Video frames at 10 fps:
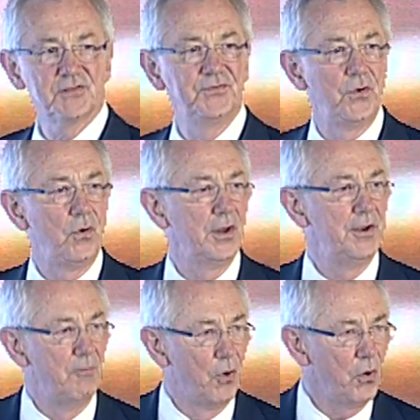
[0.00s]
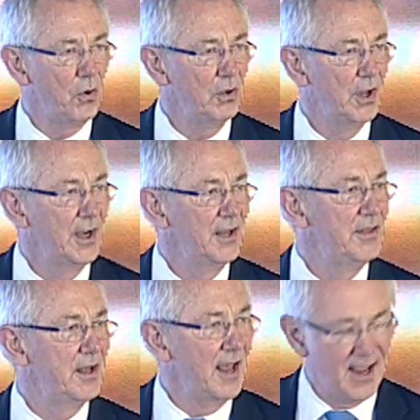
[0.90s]
fallen more
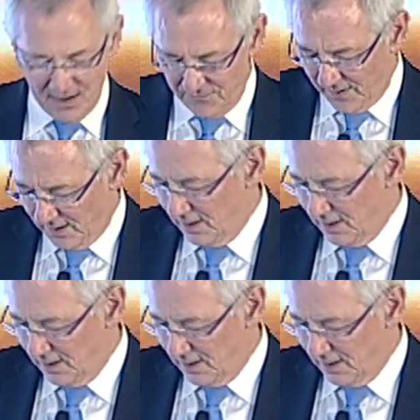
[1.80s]
than ever